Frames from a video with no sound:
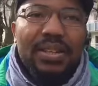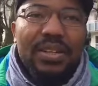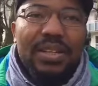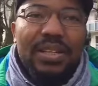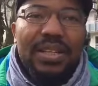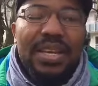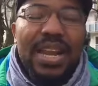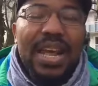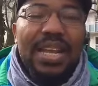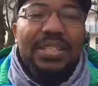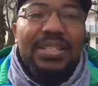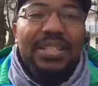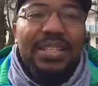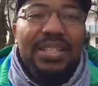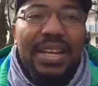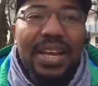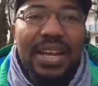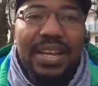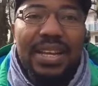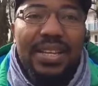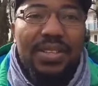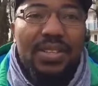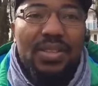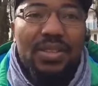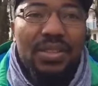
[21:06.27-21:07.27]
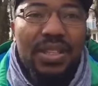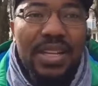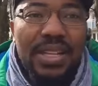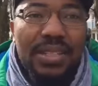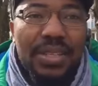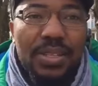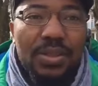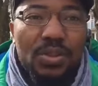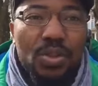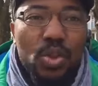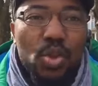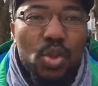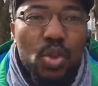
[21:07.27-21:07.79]
Nigeria is
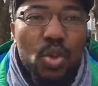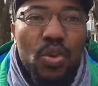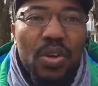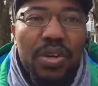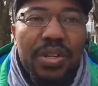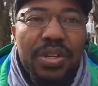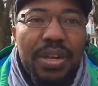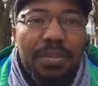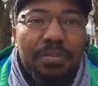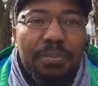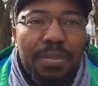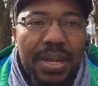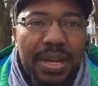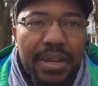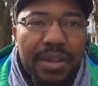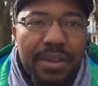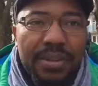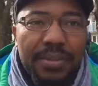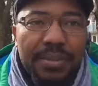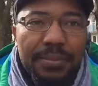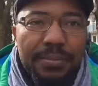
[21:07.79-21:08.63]
getting to 200 million.